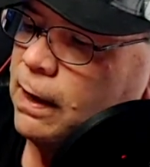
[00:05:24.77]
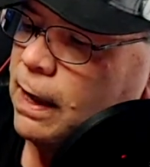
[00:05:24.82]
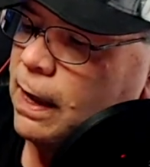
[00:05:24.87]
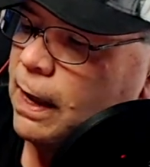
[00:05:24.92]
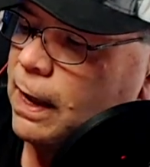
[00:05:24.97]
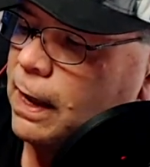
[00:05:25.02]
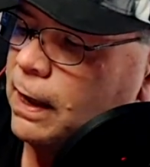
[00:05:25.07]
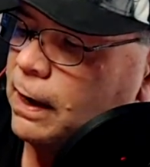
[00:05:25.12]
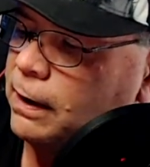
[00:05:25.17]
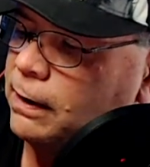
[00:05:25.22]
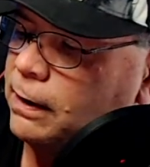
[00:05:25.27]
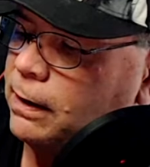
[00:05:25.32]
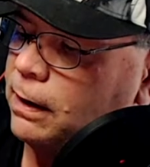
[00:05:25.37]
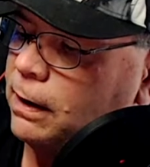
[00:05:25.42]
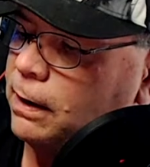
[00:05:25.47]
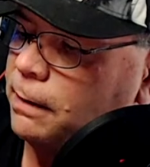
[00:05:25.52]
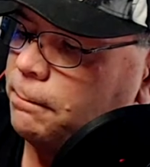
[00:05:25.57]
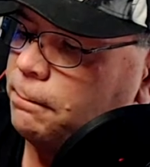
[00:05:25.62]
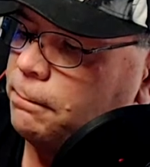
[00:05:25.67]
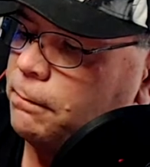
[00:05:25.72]
And
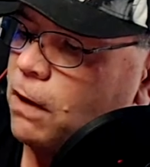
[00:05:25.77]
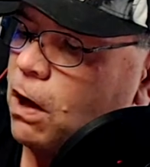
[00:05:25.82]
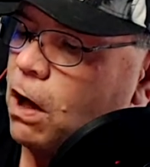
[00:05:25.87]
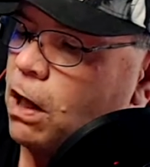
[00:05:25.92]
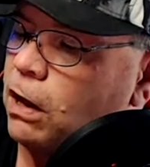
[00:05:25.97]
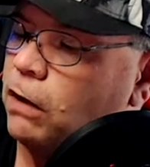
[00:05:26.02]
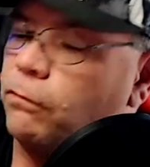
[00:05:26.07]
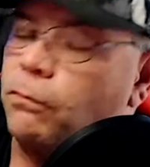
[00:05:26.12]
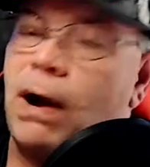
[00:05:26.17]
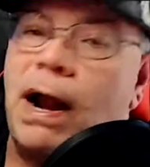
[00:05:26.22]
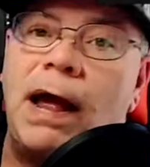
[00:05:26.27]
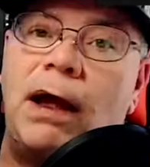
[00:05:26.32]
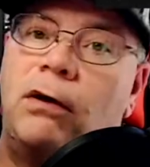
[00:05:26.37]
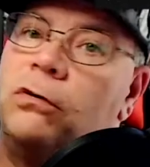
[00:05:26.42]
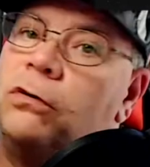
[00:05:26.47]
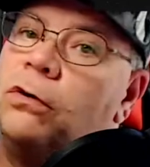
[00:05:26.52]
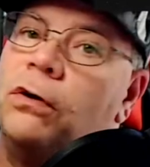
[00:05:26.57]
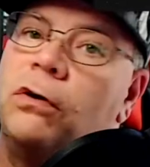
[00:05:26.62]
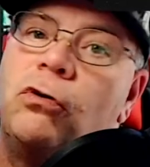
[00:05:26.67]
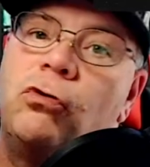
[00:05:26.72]
all
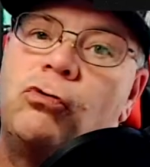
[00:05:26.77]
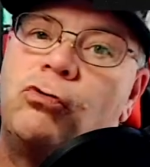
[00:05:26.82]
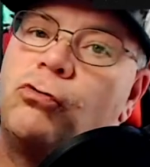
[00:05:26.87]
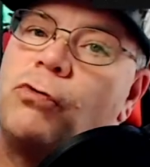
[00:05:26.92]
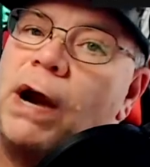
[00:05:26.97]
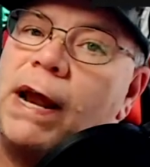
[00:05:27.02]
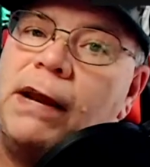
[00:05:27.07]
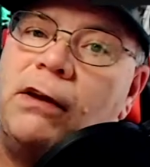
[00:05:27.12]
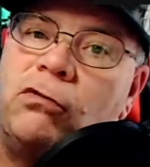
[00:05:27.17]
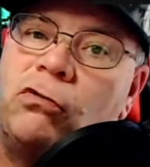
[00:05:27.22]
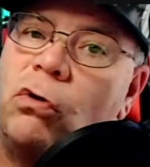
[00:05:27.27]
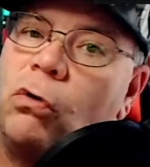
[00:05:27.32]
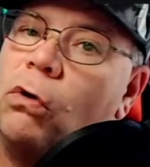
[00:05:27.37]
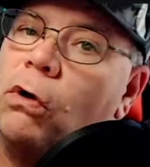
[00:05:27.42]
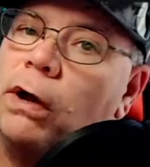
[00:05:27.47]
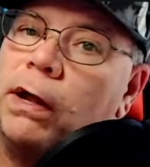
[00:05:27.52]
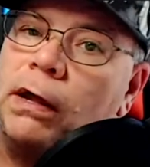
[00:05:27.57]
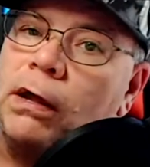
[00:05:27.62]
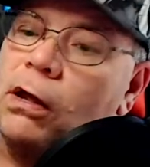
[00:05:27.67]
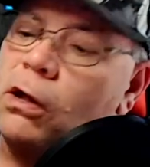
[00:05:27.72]
around, great
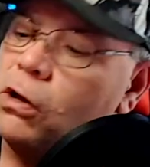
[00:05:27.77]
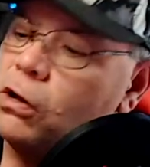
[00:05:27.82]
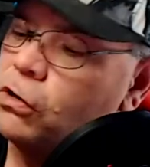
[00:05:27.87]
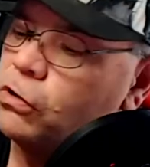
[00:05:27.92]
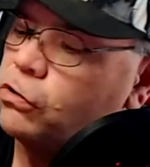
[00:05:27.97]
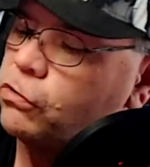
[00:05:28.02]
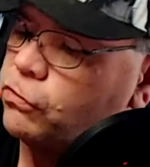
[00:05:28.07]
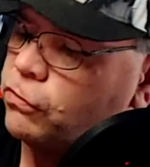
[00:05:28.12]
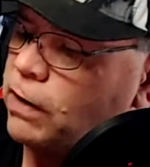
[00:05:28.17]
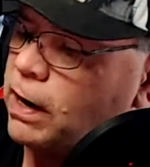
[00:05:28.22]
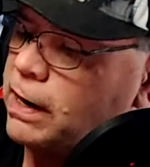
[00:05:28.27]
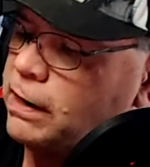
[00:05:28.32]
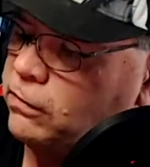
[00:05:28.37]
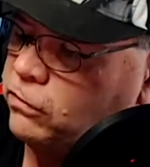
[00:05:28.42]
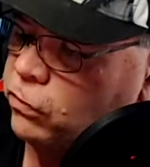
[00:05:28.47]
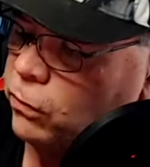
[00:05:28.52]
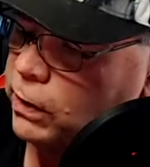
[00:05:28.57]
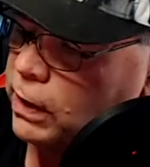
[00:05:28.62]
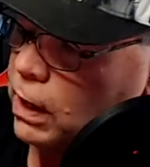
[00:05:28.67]
toy. Great toy.